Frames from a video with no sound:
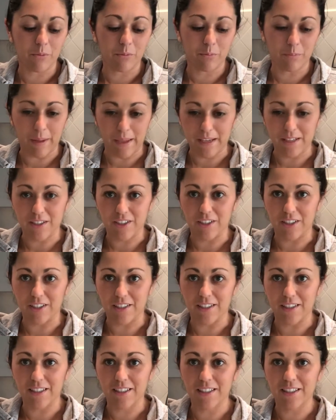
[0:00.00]
baked
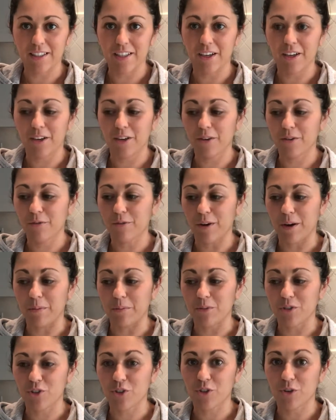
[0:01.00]
goods from
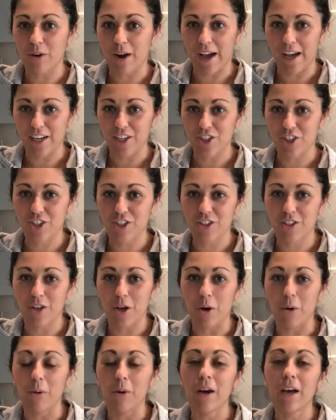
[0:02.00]
scratch.
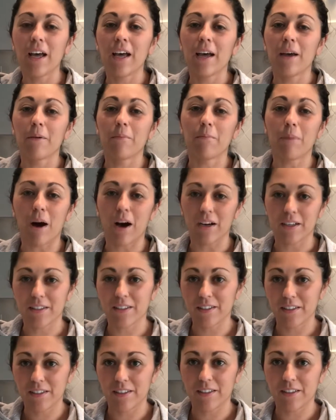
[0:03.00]
So
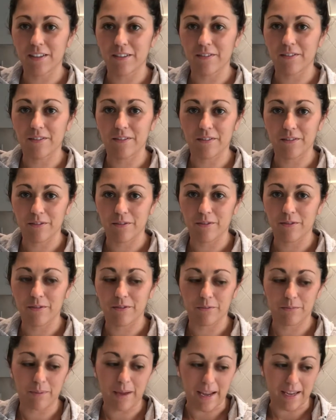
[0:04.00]
boxed
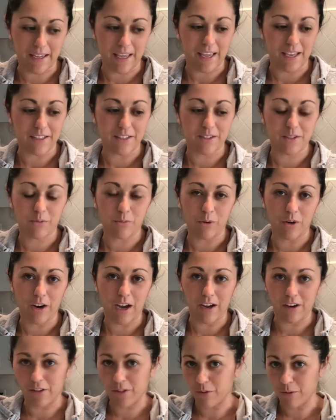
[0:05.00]
pancakes were
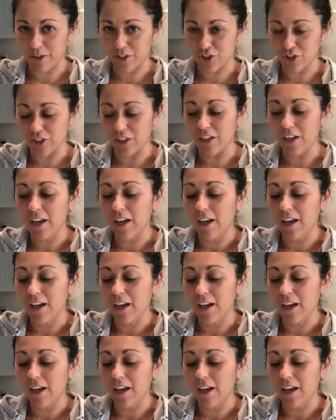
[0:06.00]
out of the question.